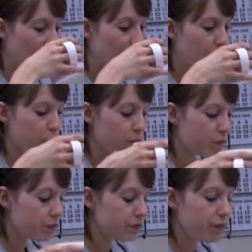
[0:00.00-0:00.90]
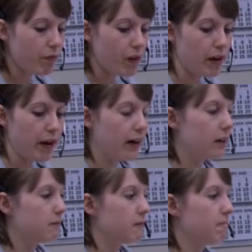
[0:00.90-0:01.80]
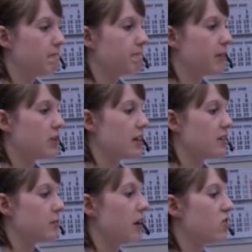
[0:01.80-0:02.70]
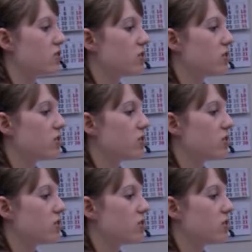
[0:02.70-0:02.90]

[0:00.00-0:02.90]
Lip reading: everything that we do, from pre-order to post-order,